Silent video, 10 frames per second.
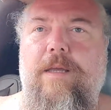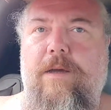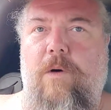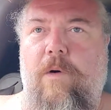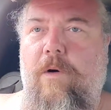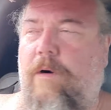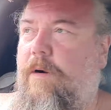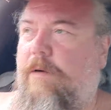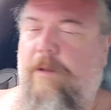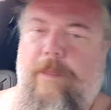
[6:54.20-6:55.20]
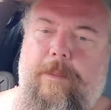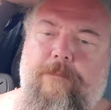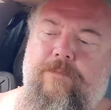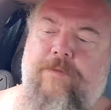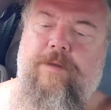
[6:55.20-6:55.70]
Or,
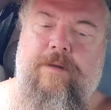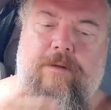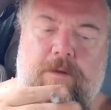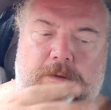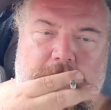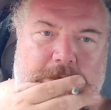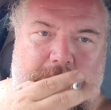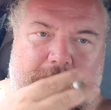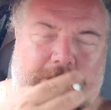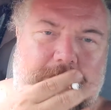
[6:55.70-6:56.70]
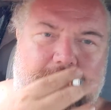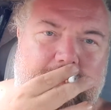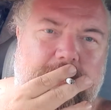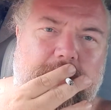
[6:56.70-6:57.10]
well, hold on a second.